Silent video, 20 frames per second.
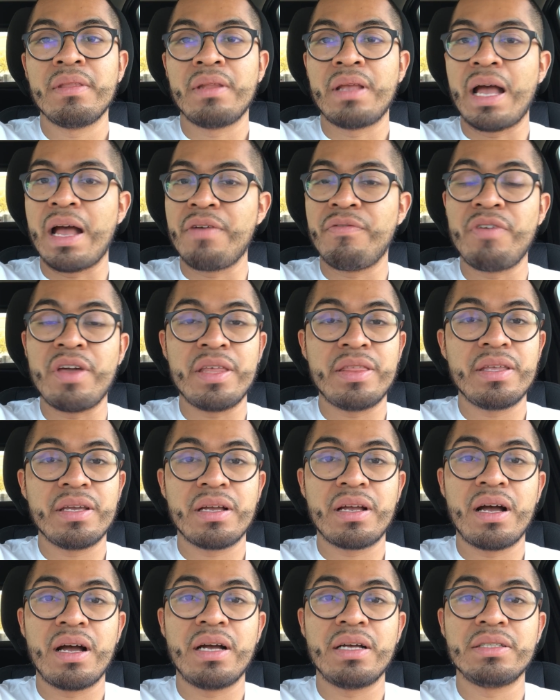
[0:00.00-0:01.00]
Have faith in
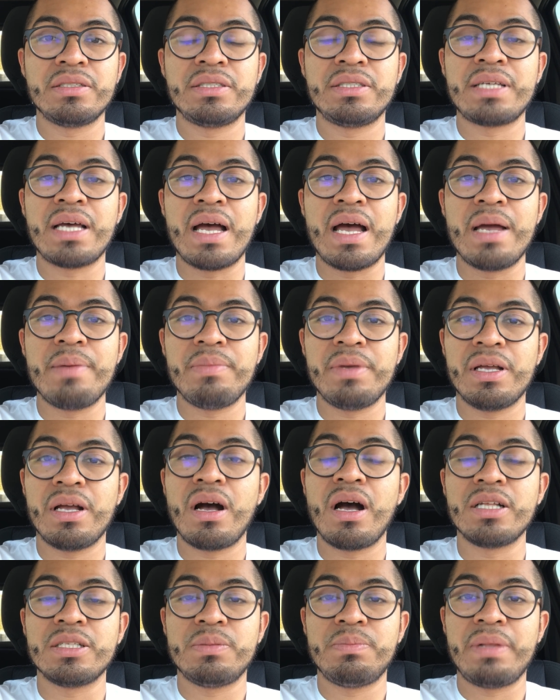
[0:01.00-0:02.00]
God's time and
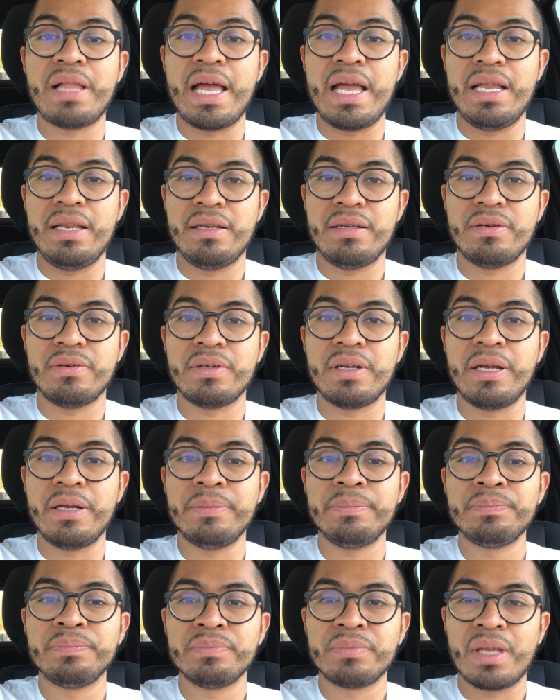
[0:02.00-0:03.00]
God's plan, okay?
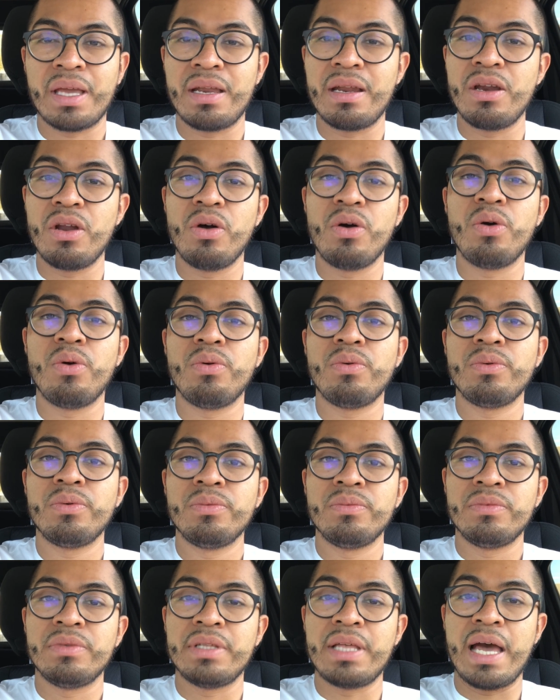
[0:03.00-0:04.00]
And I know
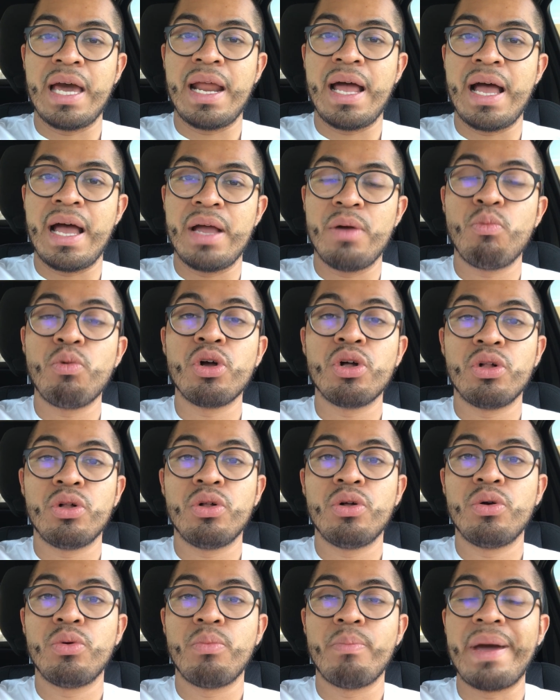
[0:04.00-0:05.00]
that I
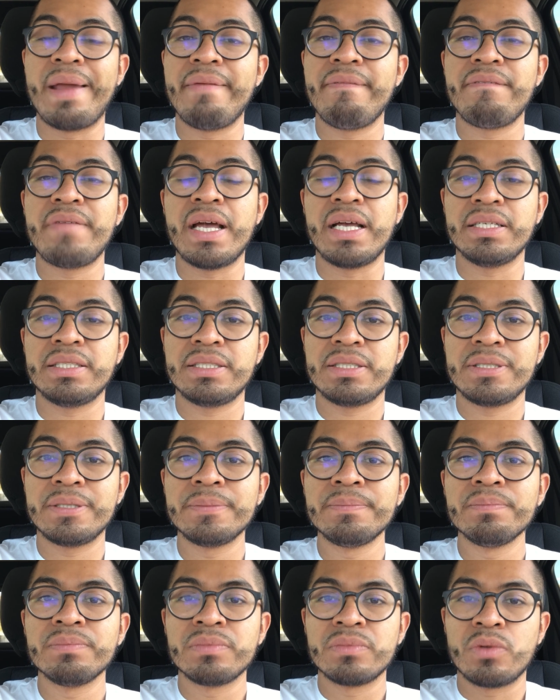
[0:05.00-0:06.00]
will manifest
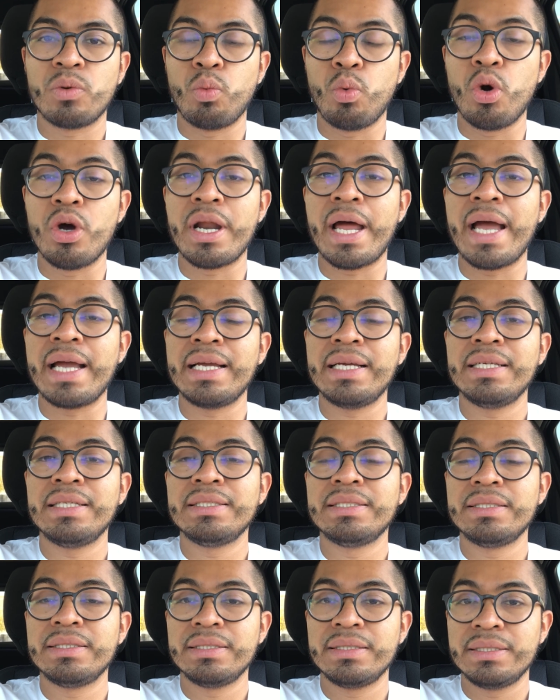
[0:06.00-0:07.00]
what I
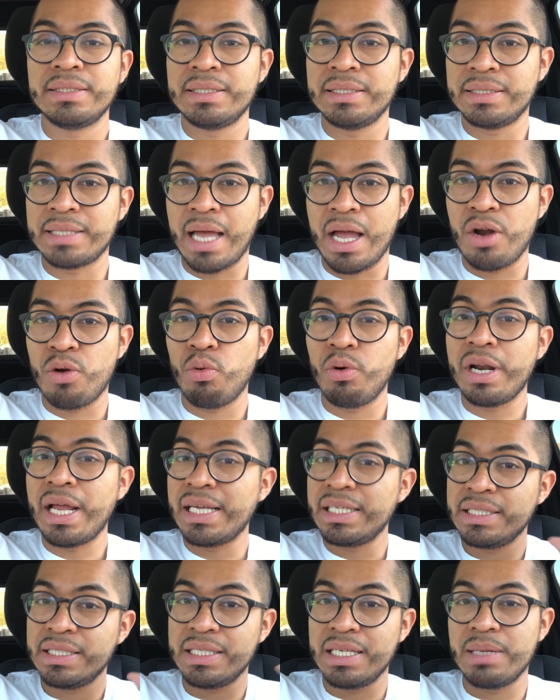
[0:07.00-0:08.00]
desire, what
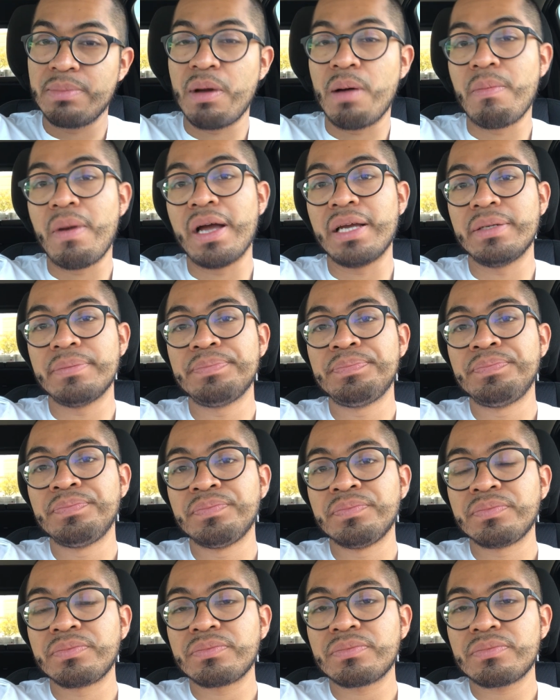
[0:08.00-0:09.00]
I see in my mind,
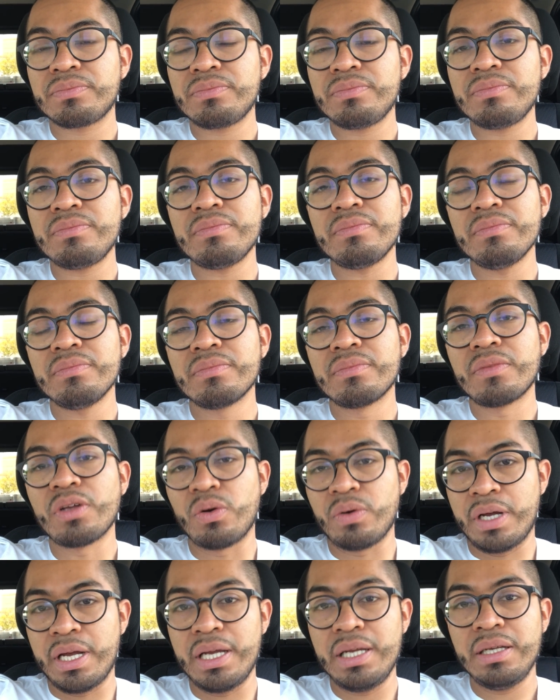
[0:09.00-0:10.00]

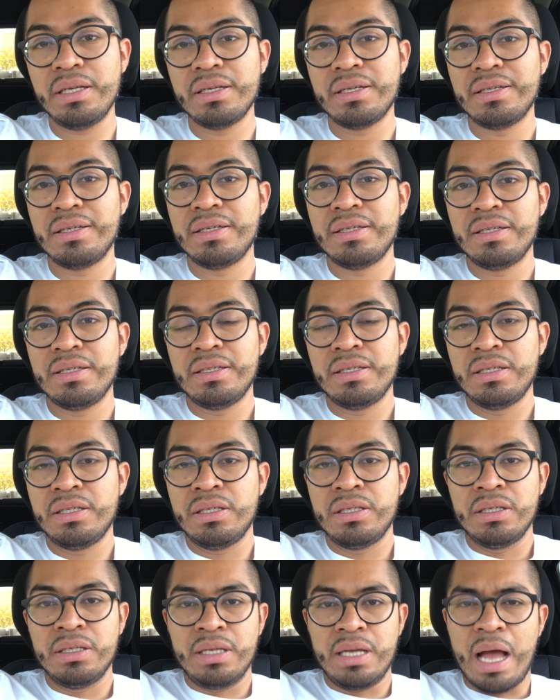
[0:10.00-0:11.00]
okay?
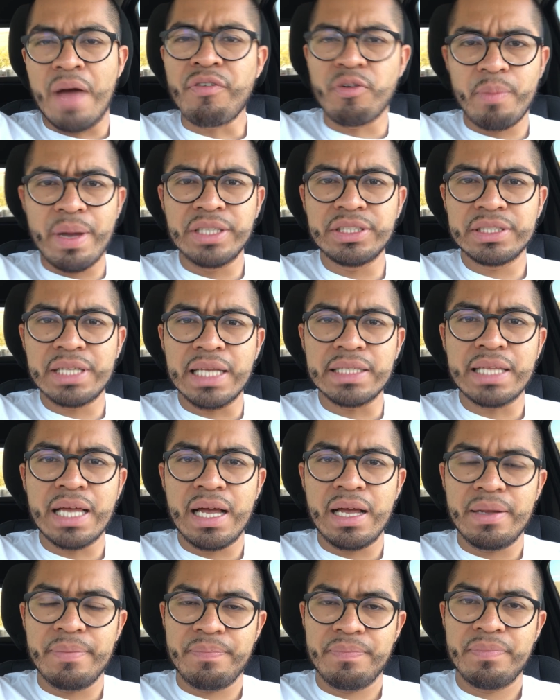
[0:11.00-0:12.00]
Affirmations like
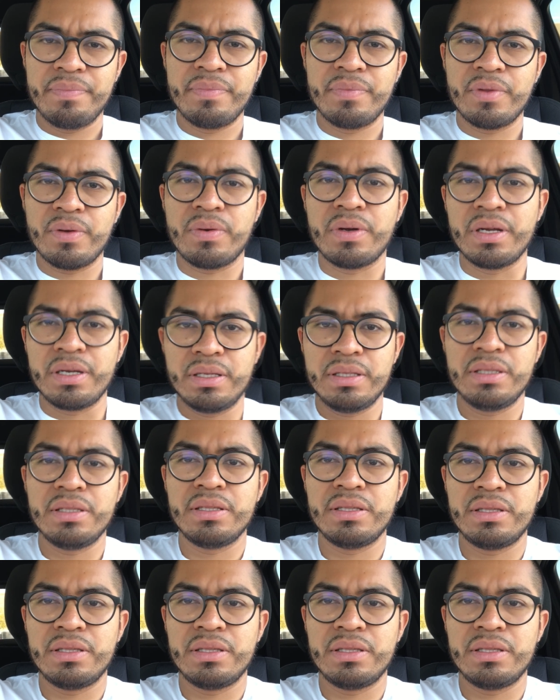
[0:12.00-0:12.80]
that, okay?